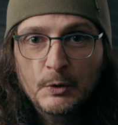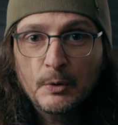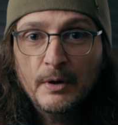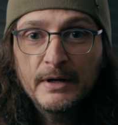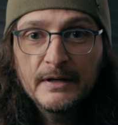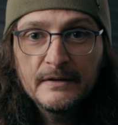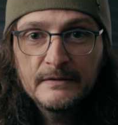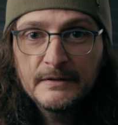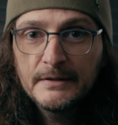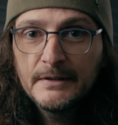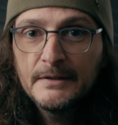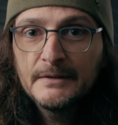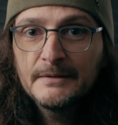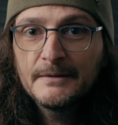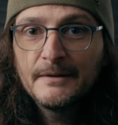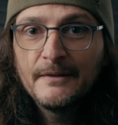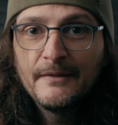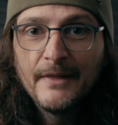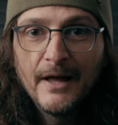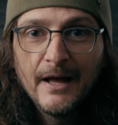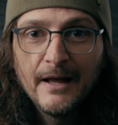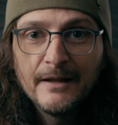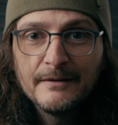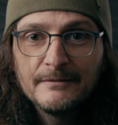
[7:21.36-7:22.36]
Crazy
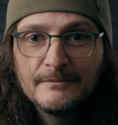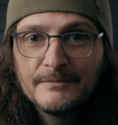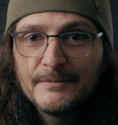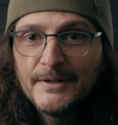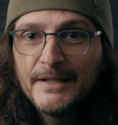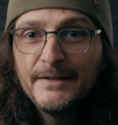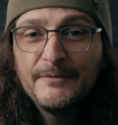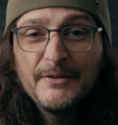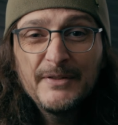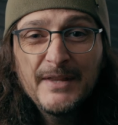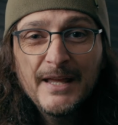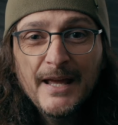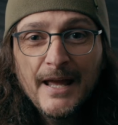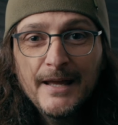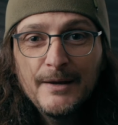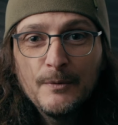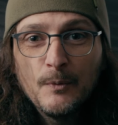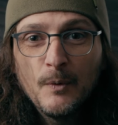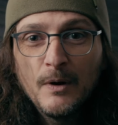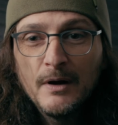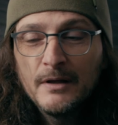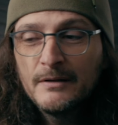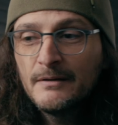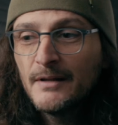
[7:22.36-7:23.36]
that even the
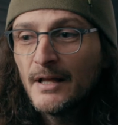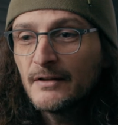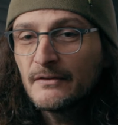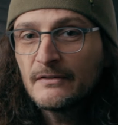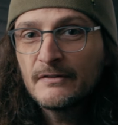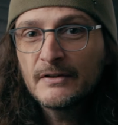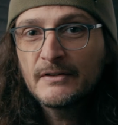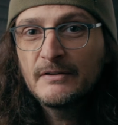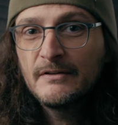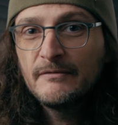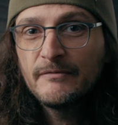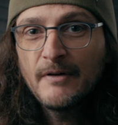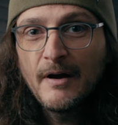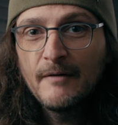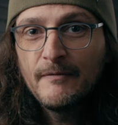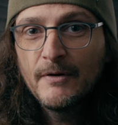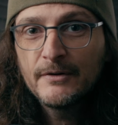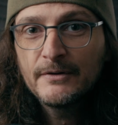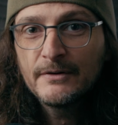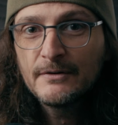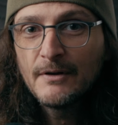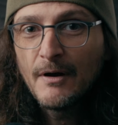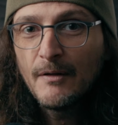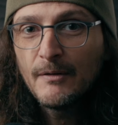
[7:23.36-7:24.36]
A1, that
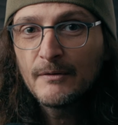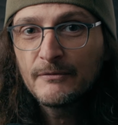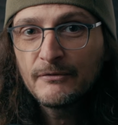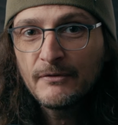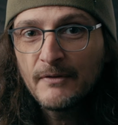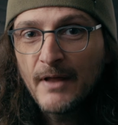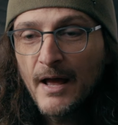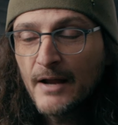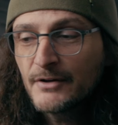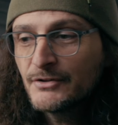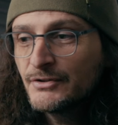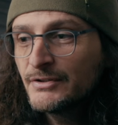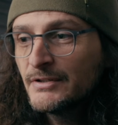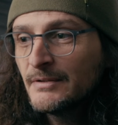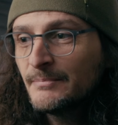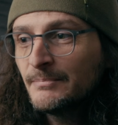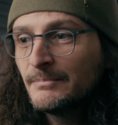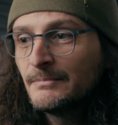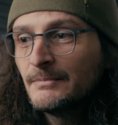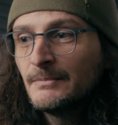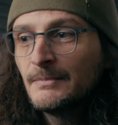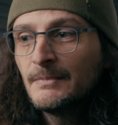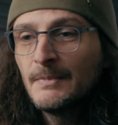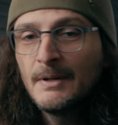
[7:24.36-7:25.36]
$6,500
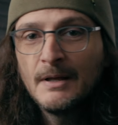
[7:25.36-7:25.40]
flagship,